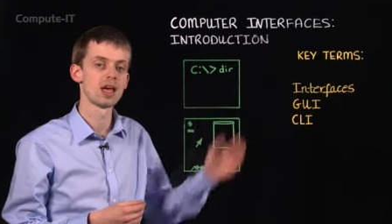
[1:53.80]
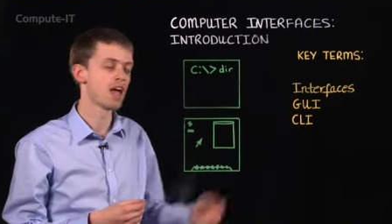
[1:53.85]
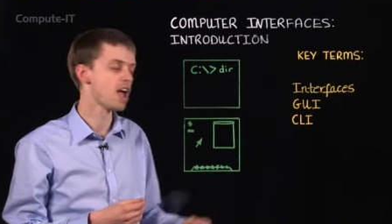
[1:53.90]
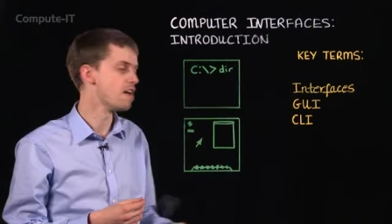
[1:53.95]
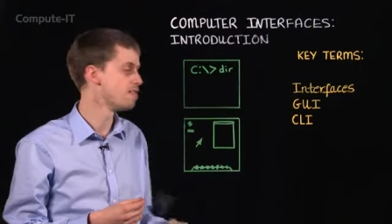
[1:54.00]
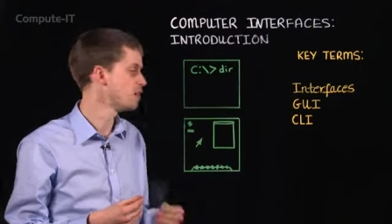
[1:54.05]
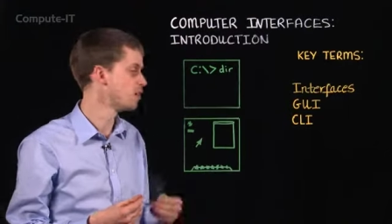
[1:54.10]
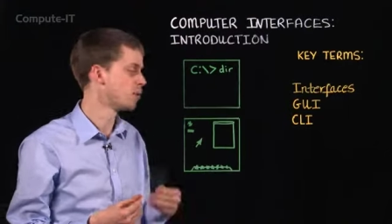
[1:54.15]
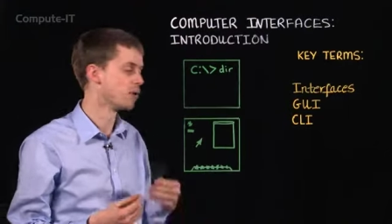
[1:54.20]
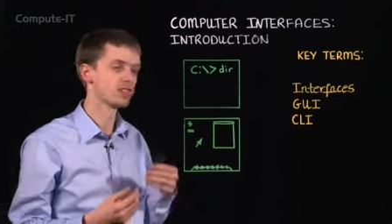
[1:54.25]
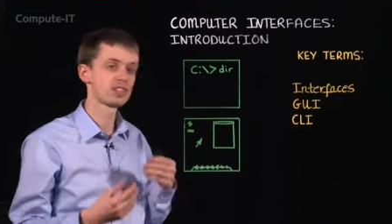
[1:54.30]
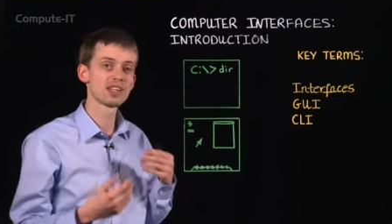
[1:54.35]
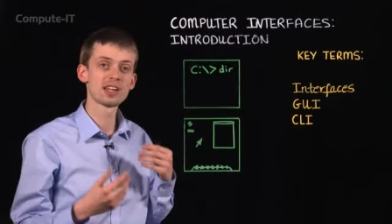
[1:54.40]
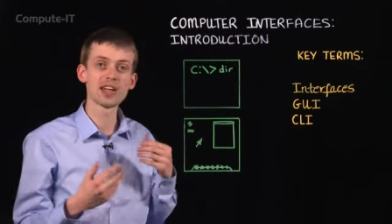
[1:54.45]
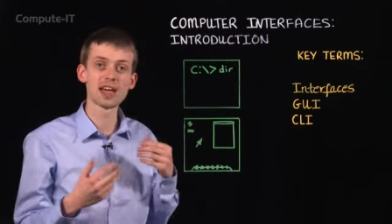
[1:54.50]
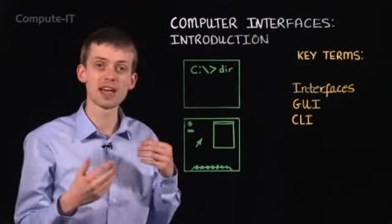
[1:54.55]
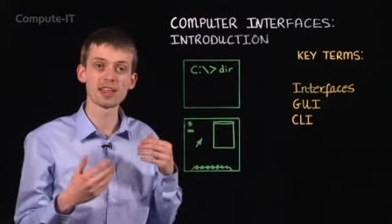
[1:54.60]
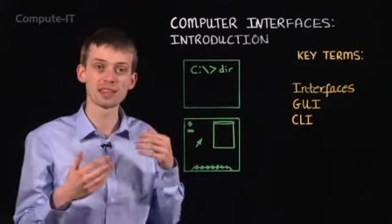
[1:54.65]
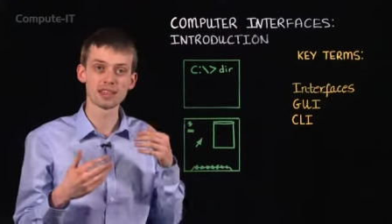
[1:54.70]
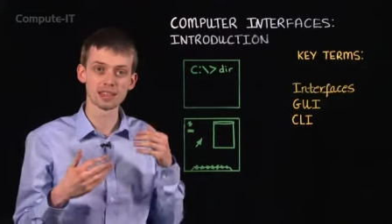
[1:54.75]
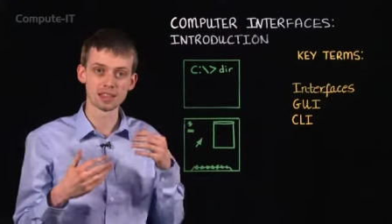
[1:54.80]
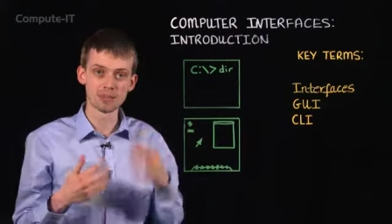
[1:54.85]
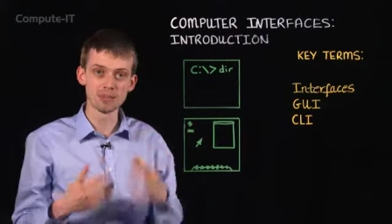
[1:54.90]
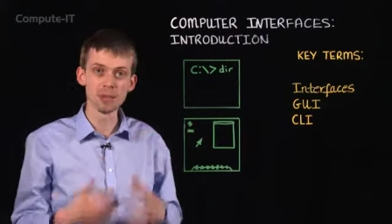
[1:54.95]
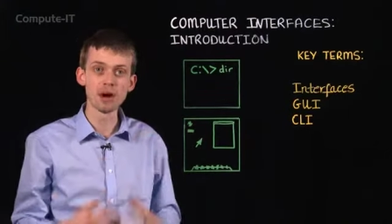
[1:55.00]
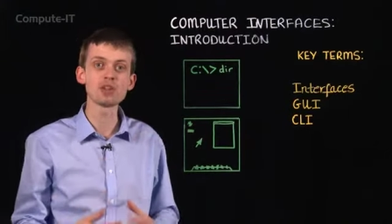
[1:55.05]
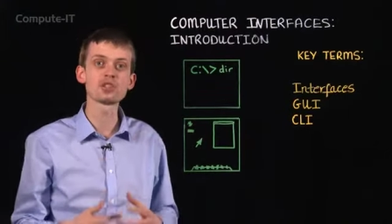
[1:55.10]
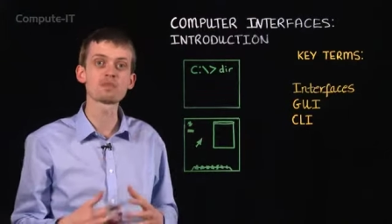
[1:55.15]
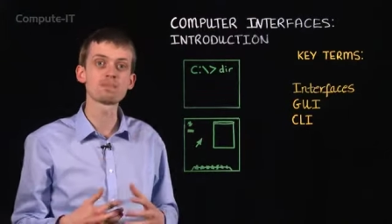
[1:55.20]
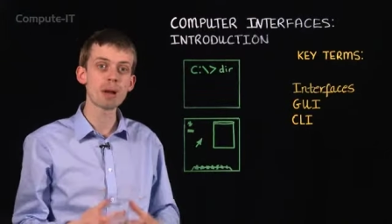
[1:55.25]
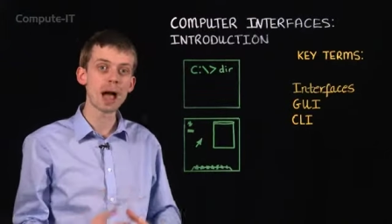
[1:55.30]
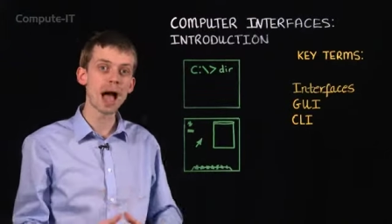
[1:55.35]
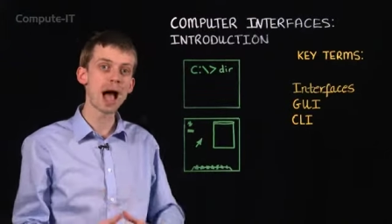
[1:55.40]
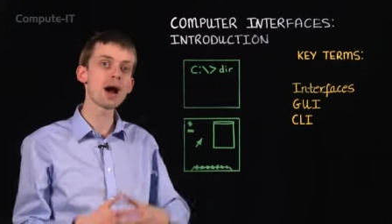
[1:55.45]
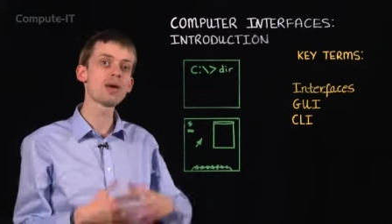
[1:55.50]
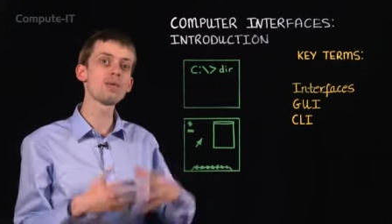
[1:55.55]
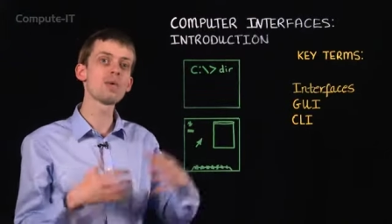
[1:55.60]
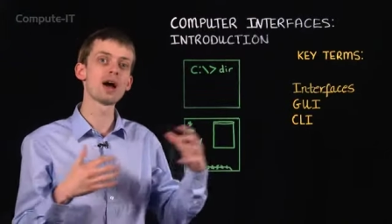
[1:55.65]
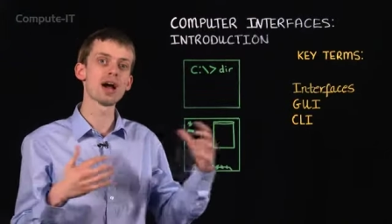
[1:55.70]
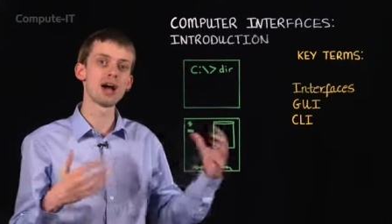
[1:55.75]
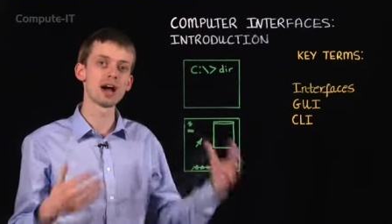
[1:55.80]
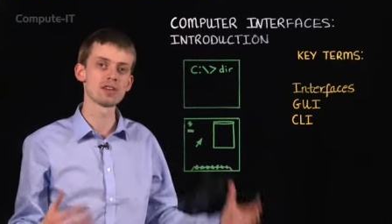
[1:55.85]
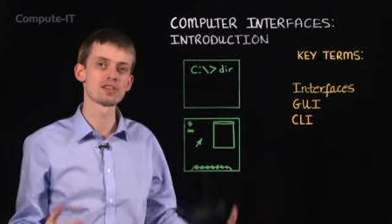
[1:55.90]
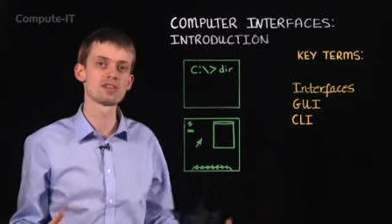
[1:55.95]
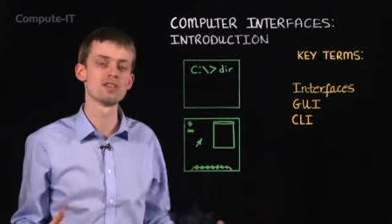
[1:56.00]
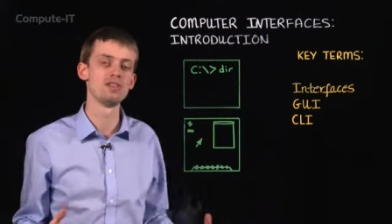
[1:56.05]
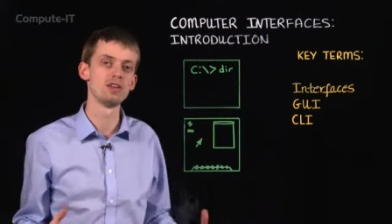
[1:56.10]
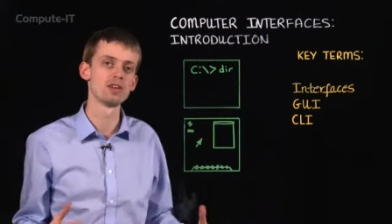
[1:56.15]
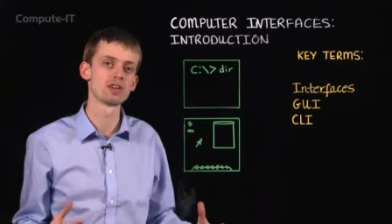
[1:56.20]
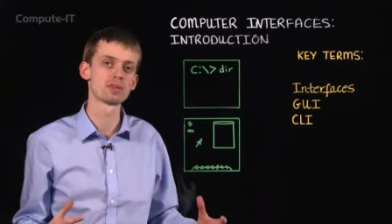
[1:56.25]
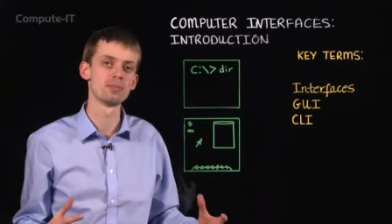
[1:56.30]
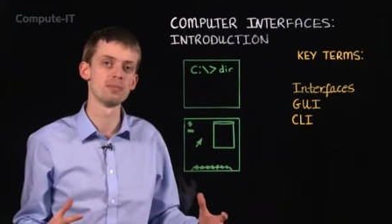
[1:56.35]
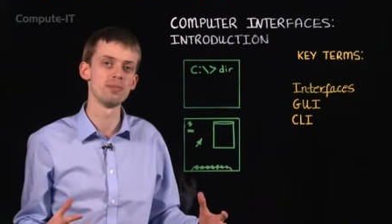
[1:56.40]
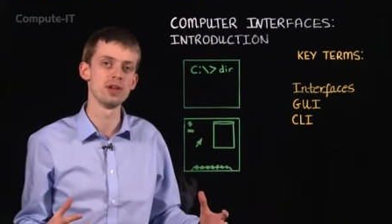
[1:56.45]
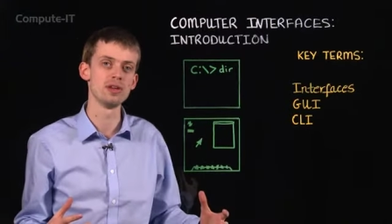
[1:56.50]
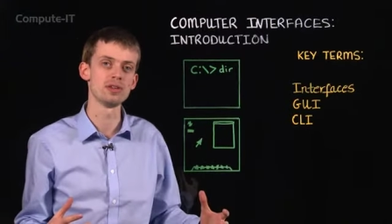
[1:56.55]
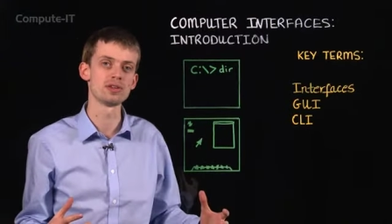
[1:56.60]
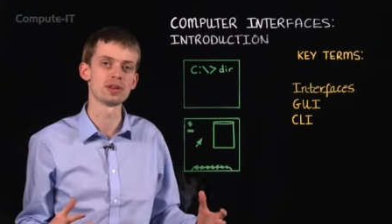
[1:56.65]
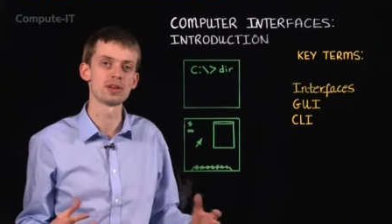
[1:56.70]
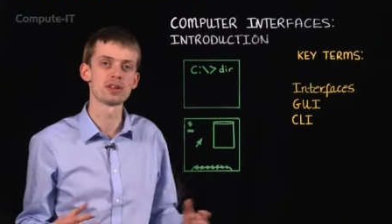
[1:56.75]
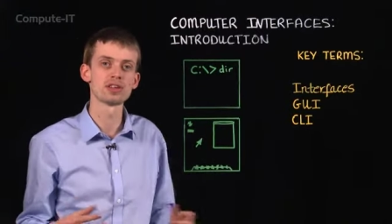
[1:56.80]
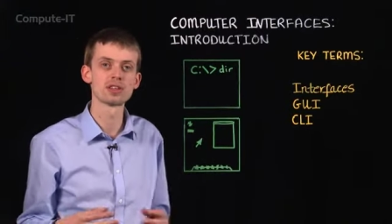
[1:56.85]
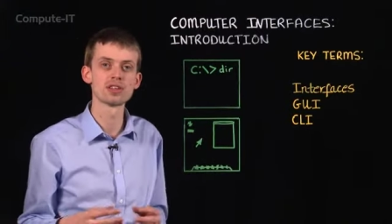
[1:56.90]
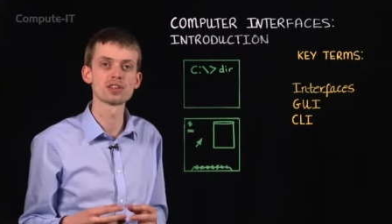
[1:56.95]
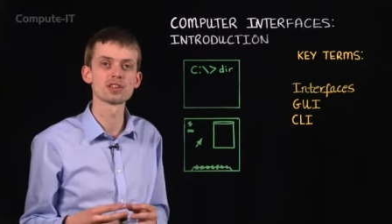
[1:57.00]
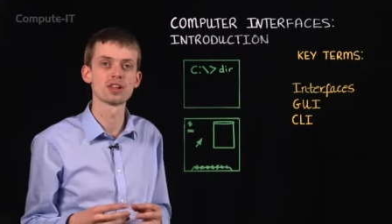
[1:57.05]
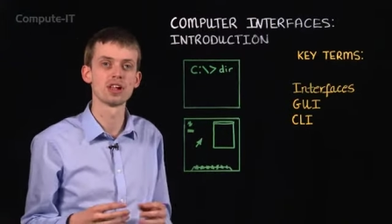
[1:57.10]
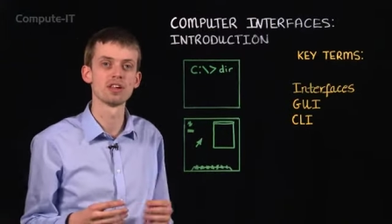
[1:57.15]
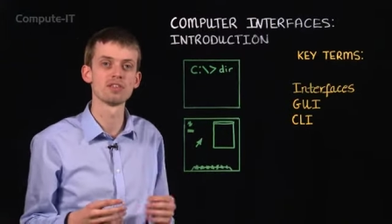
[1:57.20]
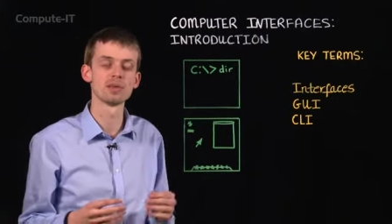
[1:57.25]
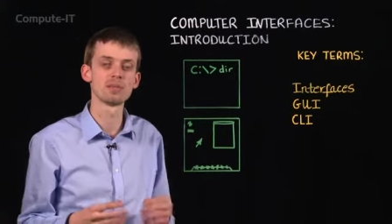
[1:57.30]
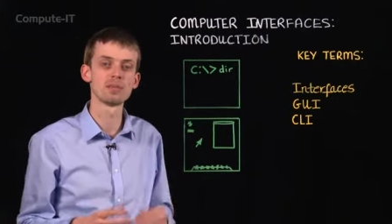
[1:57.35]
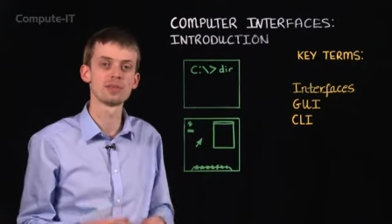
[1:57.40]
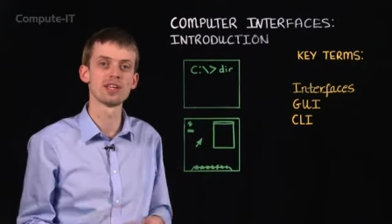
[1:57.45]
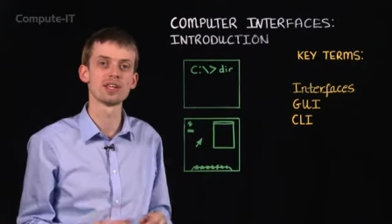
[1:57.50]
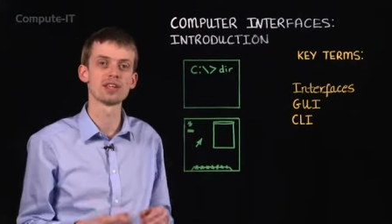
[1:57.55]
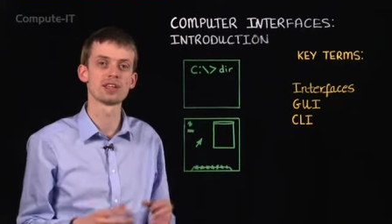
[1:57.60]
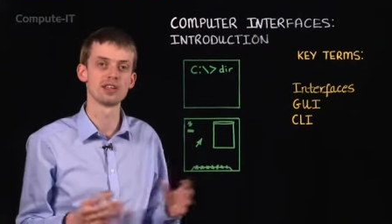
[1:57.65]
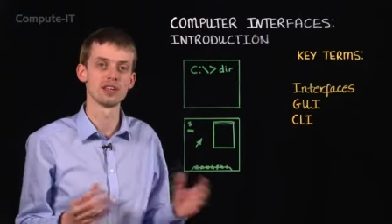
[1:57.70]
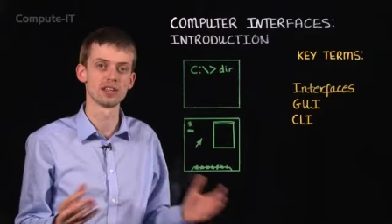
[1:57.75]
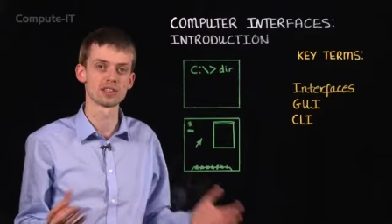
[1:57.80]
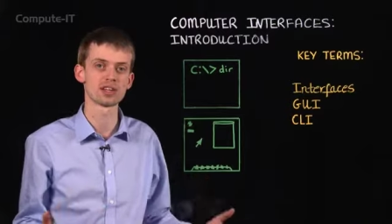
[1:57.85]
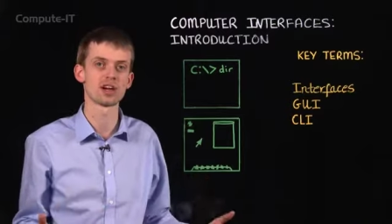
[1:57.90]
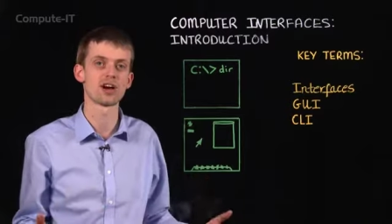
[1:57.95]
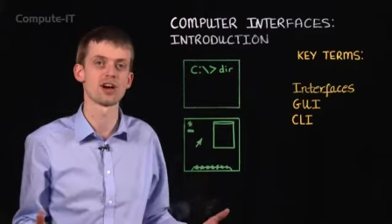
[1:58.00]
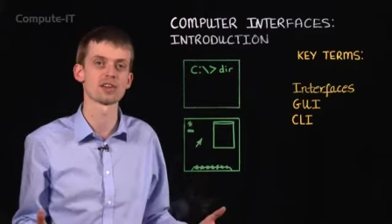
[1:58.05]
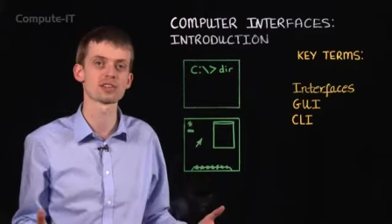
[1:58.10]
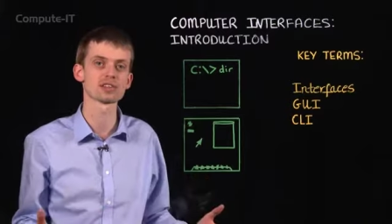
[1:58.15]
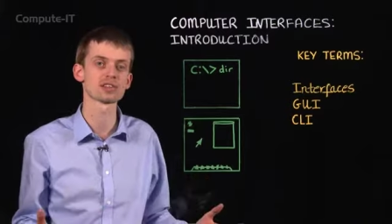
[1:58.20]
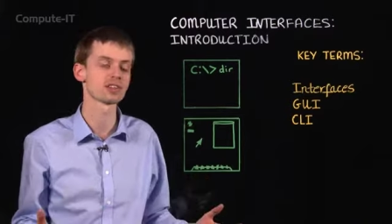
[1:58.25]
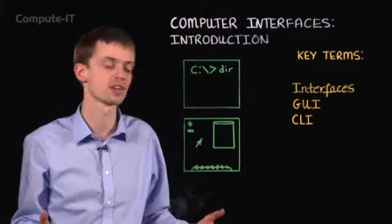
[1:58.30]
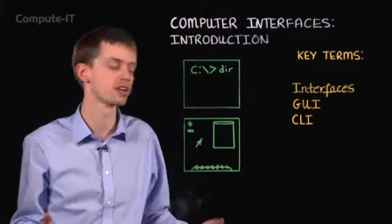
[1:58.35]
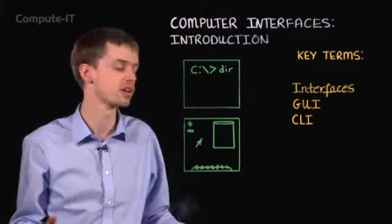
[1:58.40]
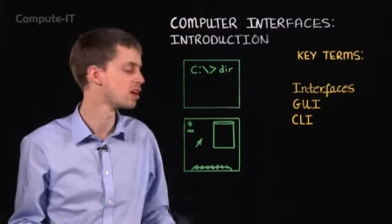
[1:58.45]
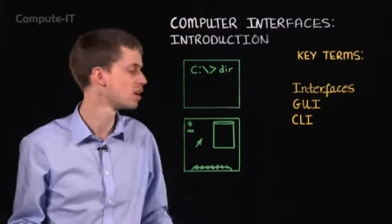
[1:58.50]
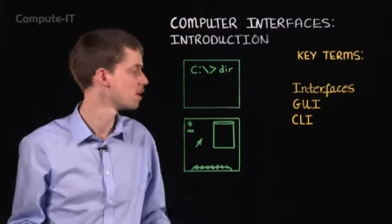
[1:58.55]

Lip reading: If you want to get the most power out of your computer to solve a particular task,